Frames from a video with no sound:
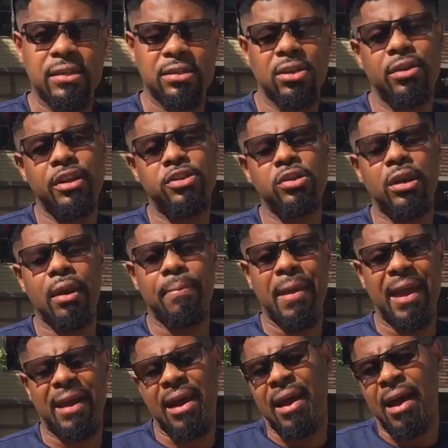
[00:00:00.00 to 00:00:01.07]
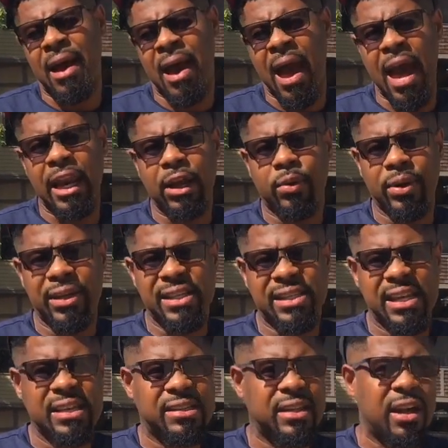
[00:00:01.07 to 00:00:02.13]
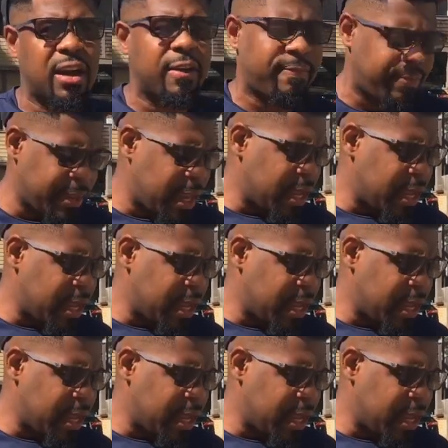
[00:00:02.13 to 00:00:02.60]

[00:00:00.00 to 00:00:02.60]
so that you can make an adequate decision of,